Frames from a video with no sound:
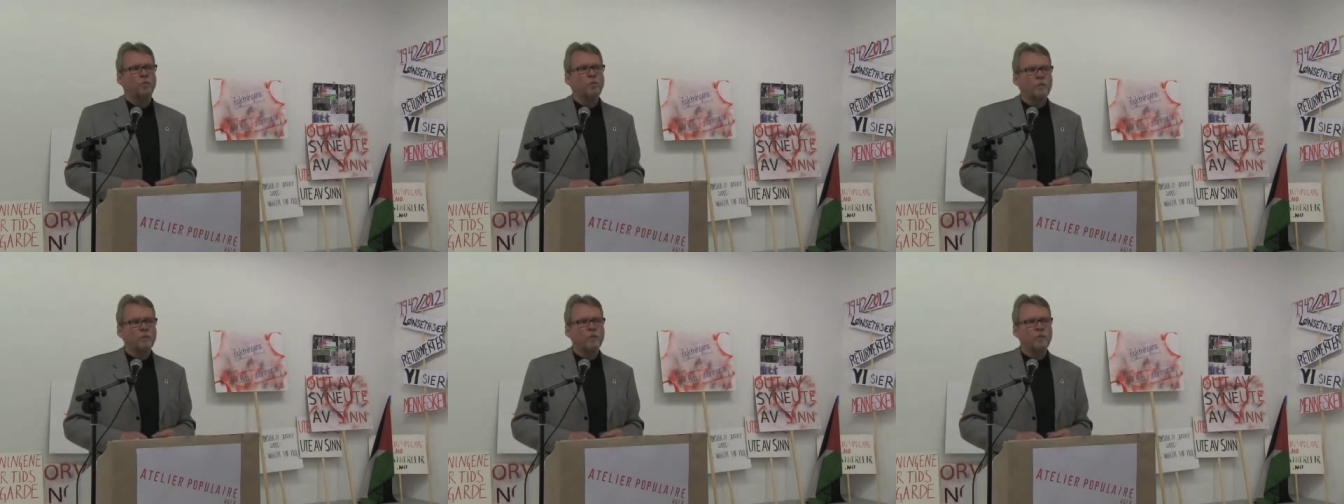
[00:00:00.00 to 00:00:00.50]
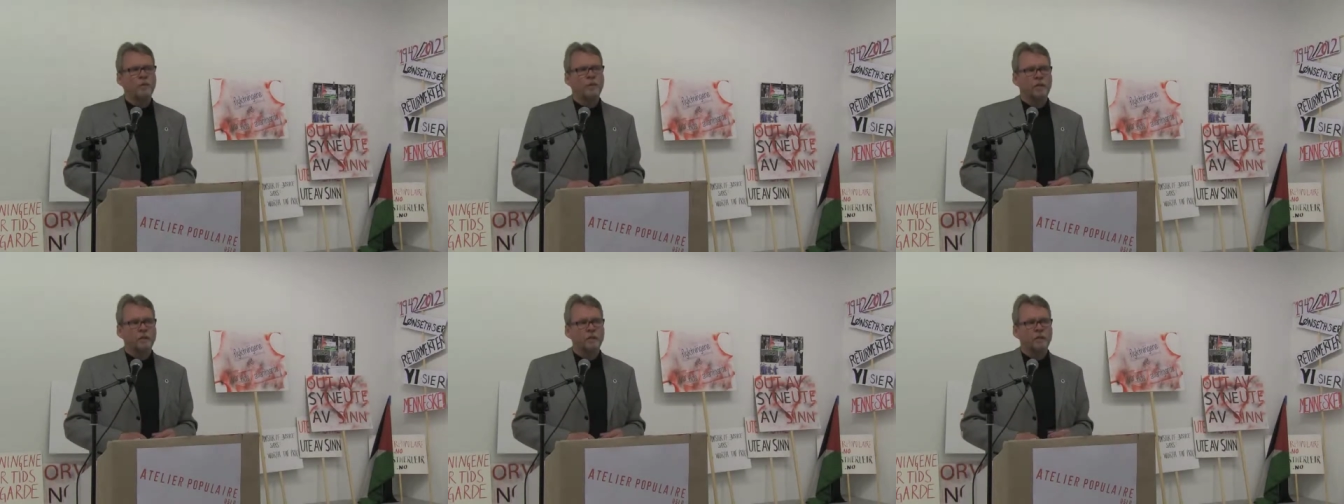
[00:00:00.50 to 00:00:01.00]
with people
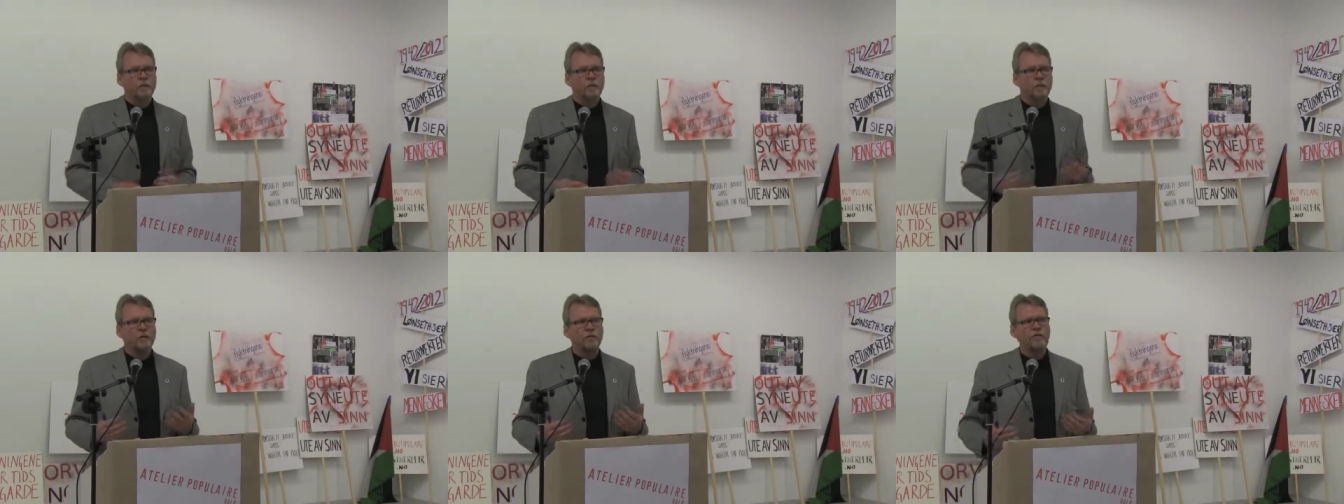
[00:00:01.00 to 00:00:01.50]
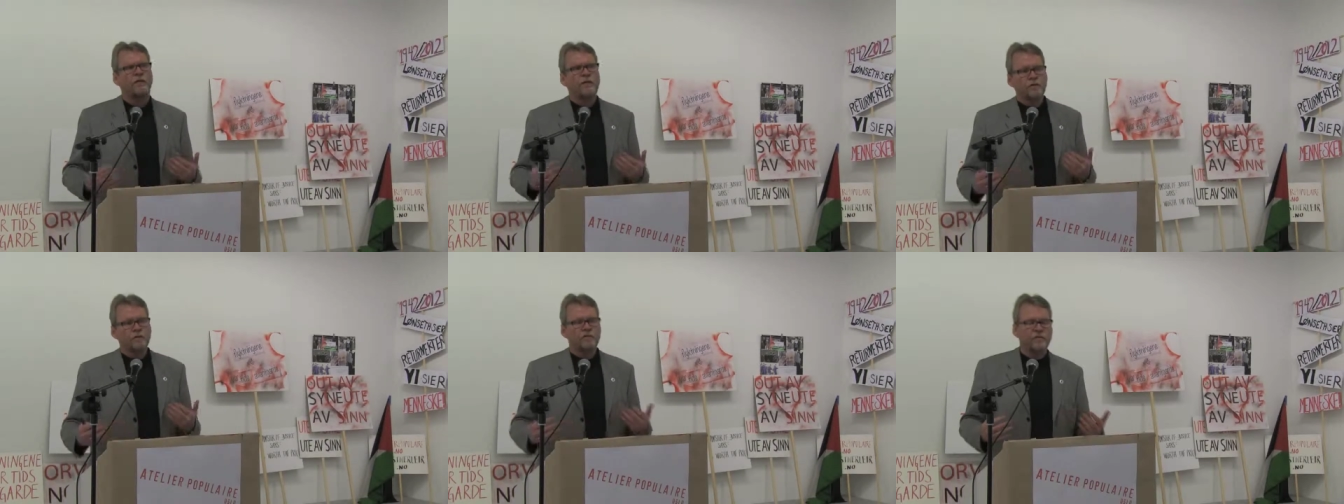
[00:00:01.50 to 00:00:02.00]
elsewhere, because it's
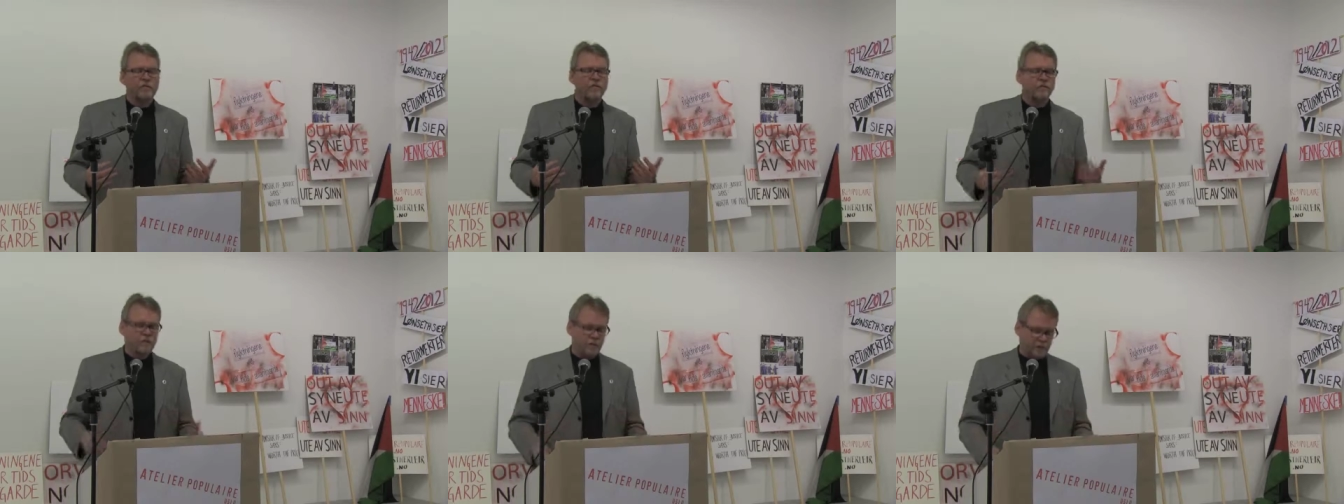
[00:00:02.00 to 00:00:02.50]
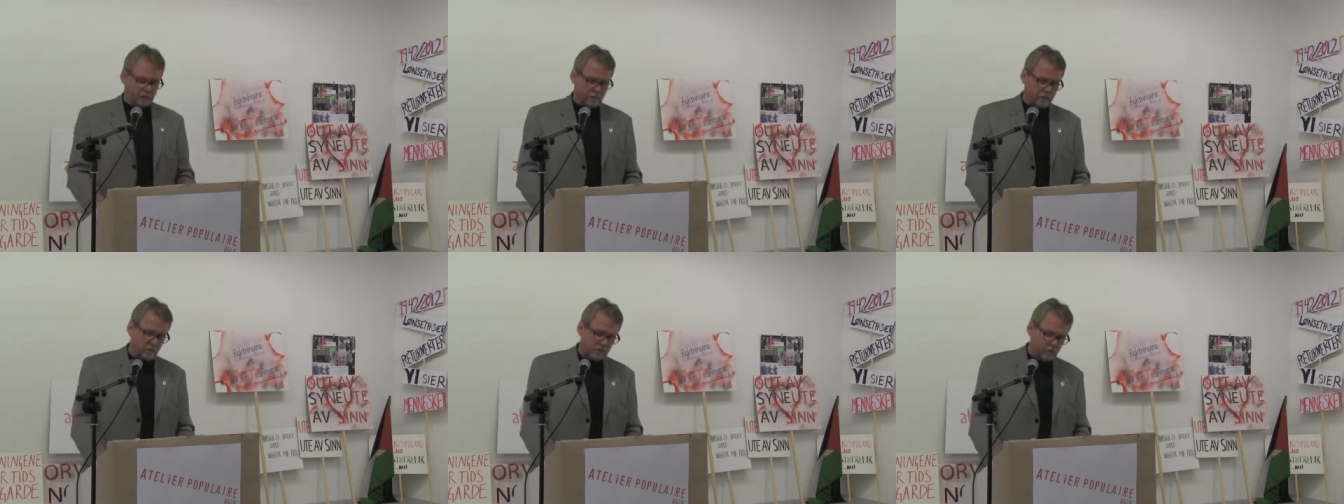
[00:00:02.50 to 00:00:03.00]
actually the same
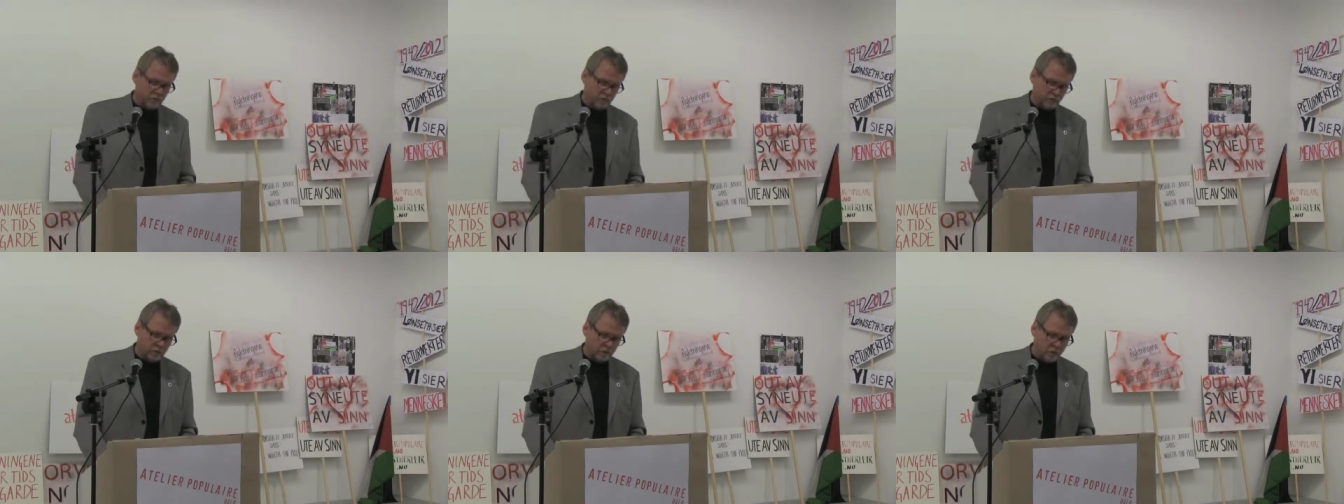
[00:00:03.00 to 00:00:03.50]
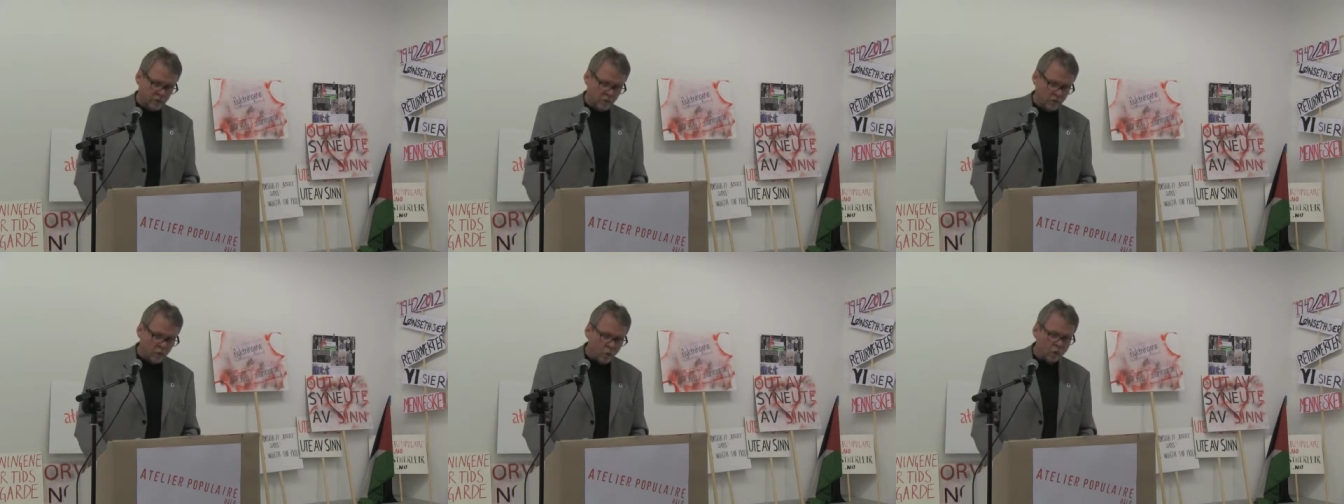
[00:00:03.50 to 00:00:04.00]
fight going on
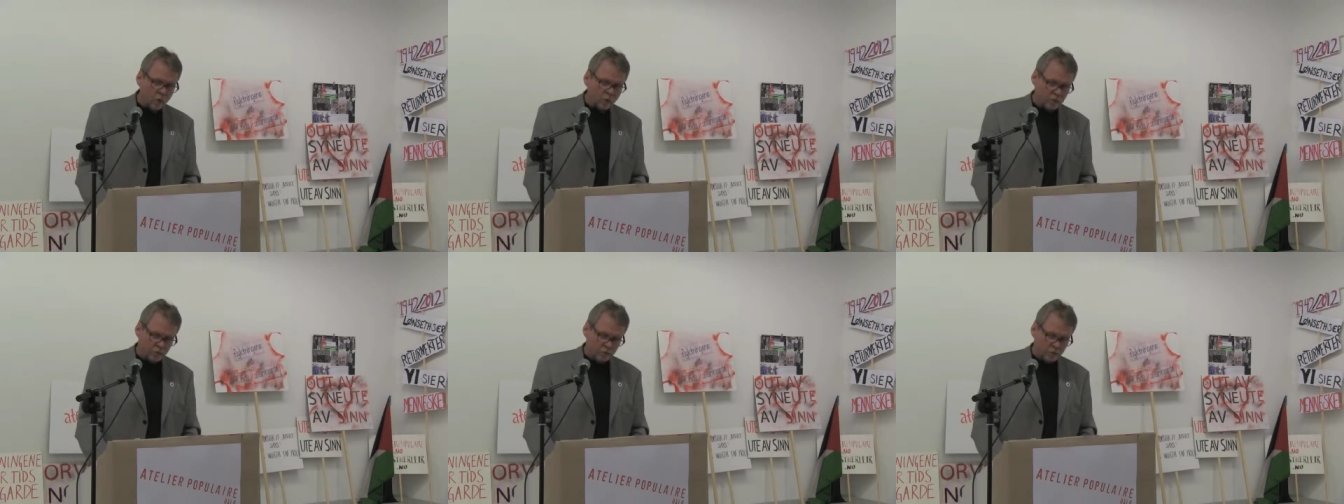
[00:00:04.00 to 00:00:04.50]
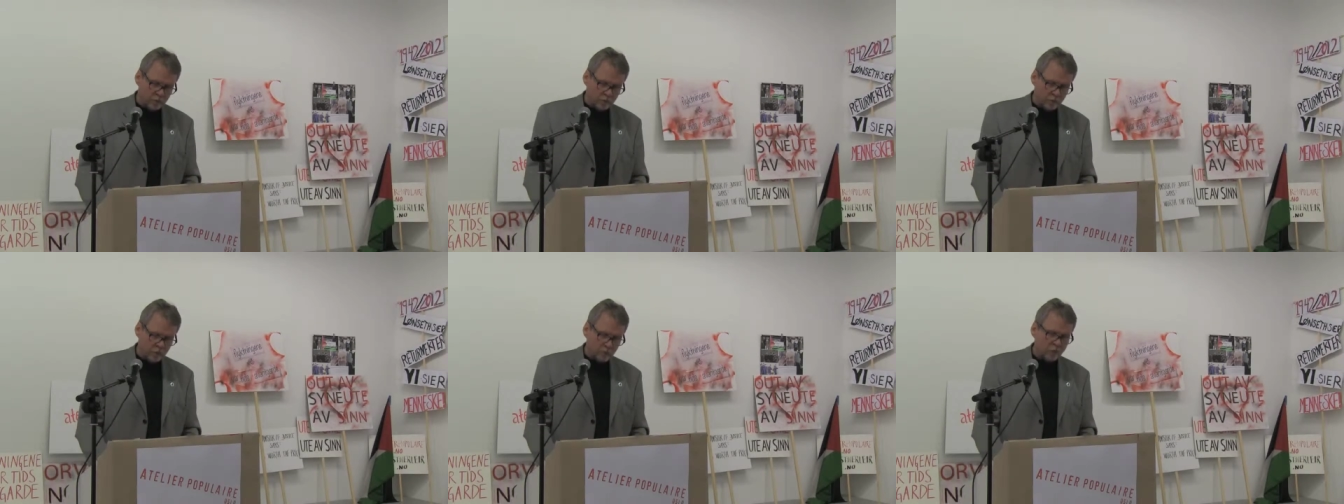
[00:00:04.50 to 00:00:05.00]
almost
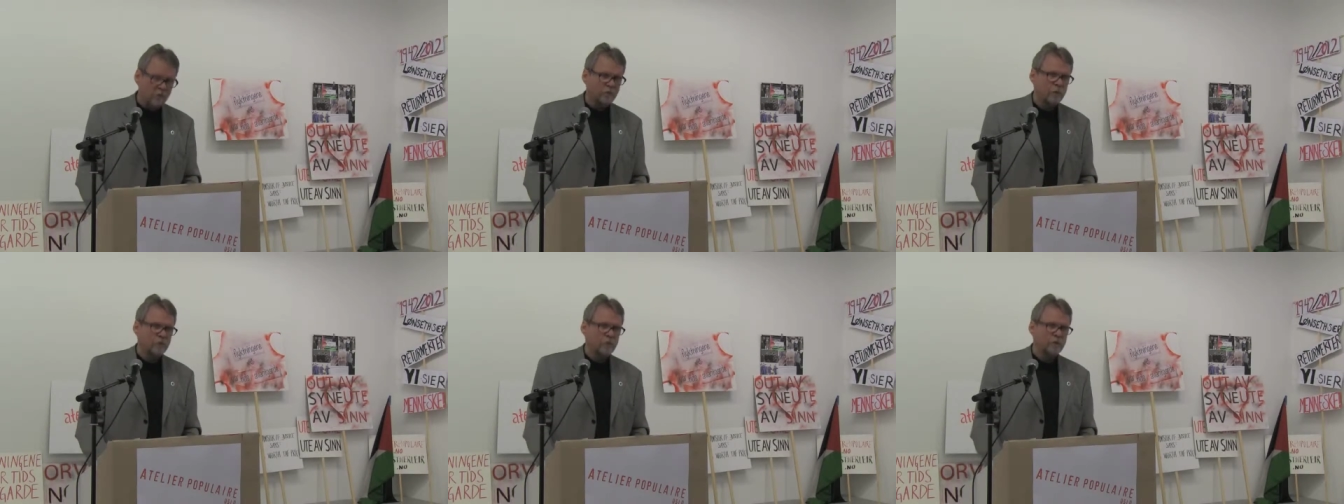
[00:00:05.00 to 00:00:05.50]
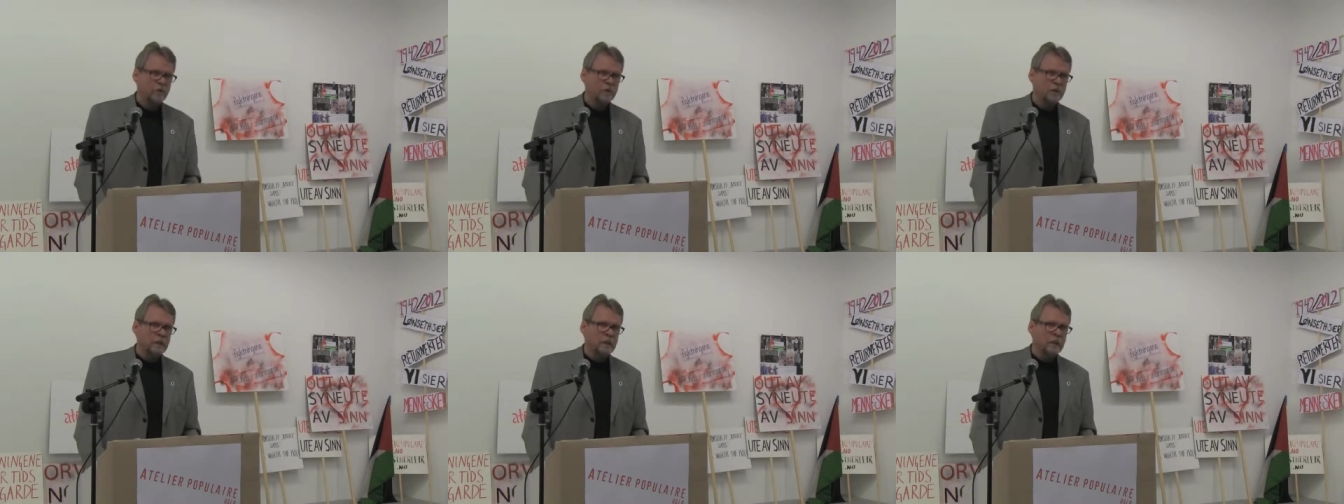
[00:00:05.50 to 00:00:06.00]
all over the
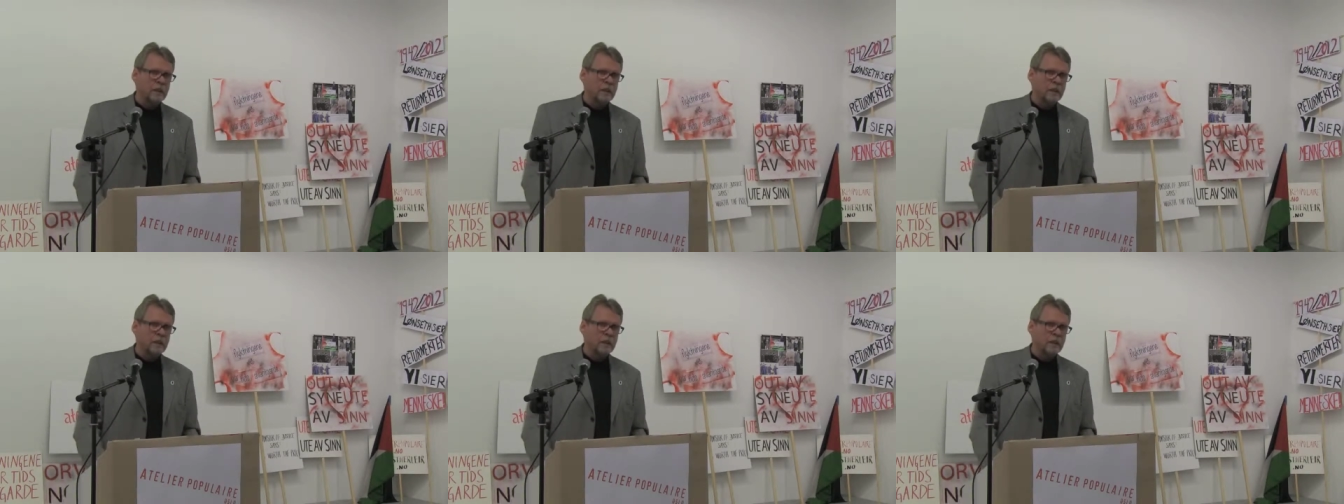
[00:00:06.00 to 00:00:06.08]
world.